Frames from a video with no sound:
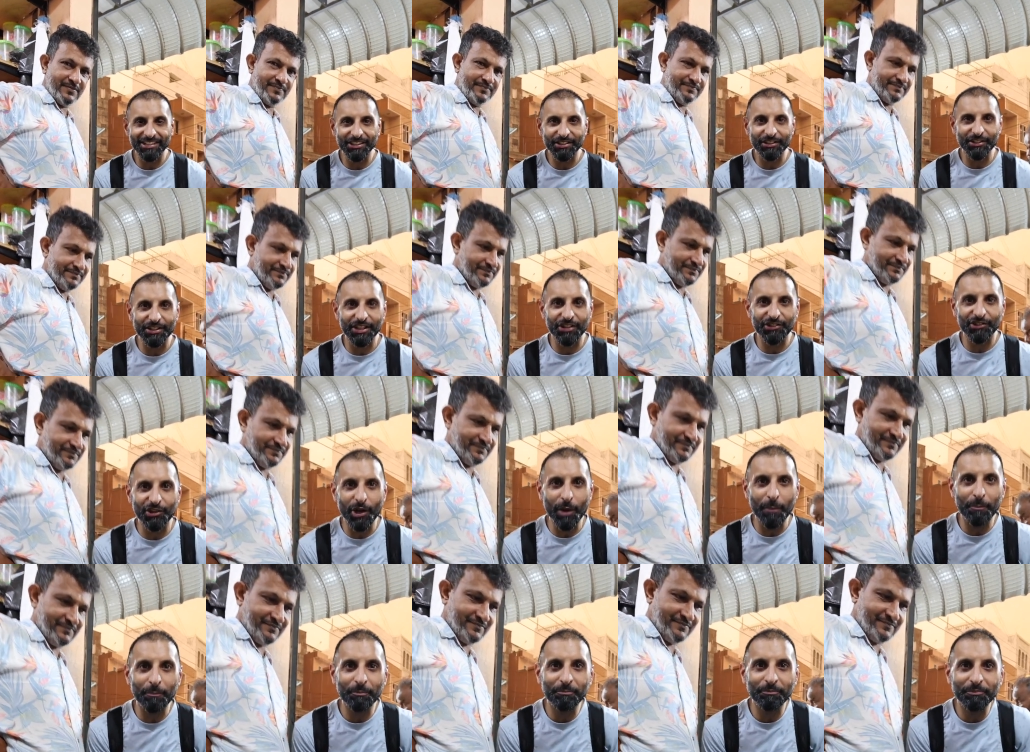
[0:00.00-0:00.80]
Speaker 1: into the
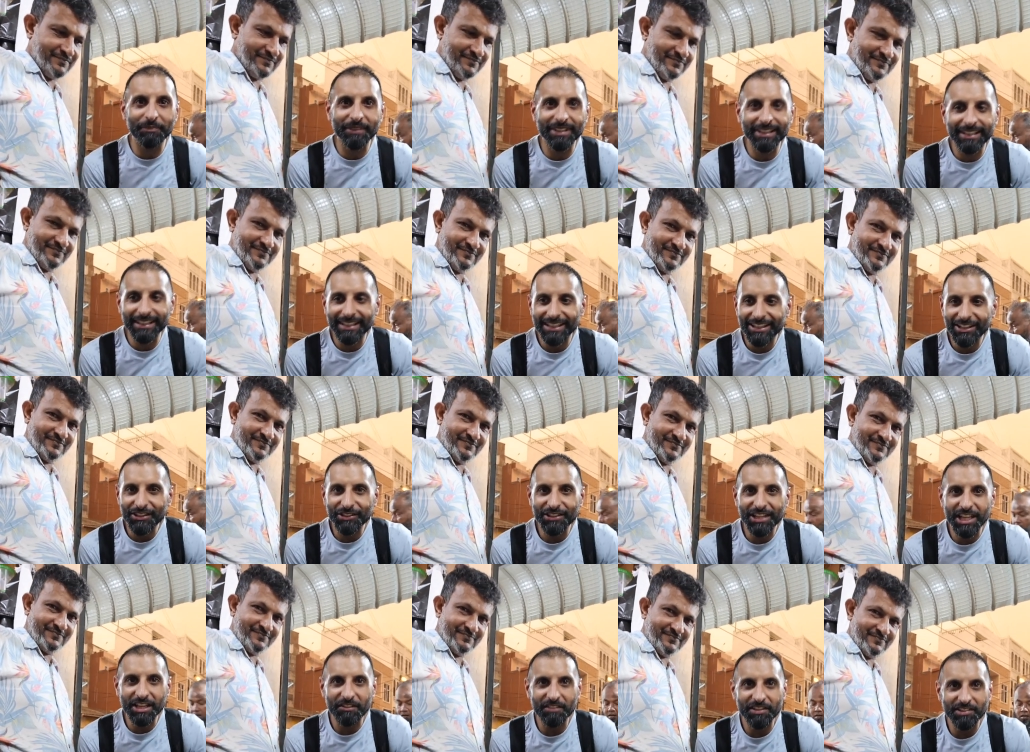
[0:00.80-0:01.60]
shop
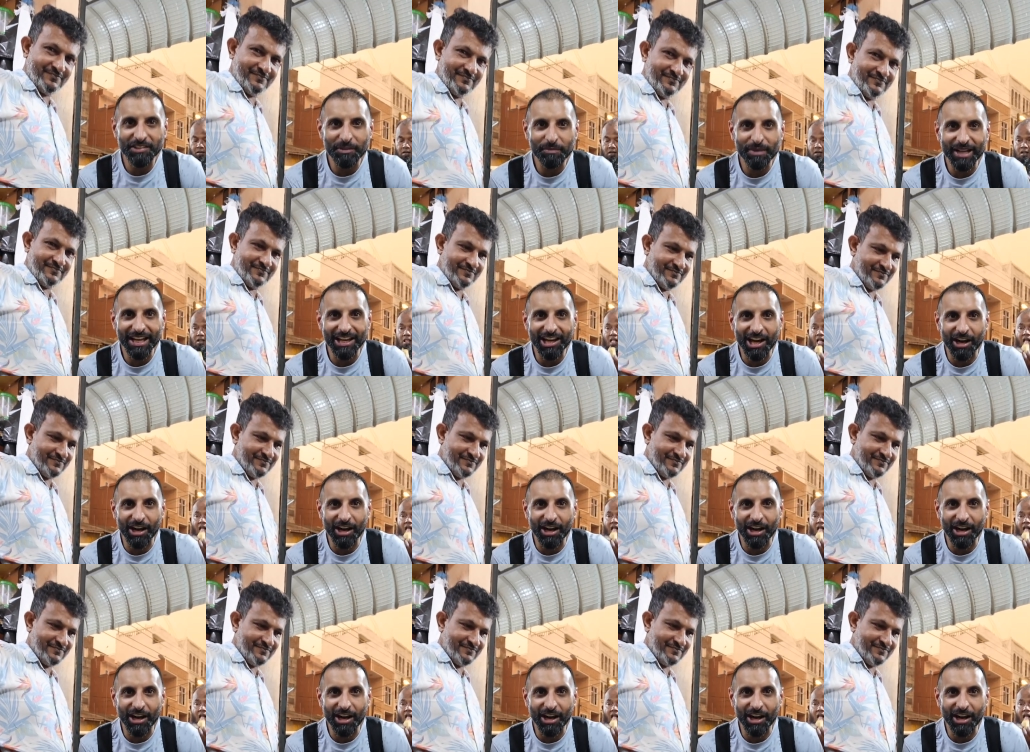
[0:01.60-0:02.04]
to give us a bit of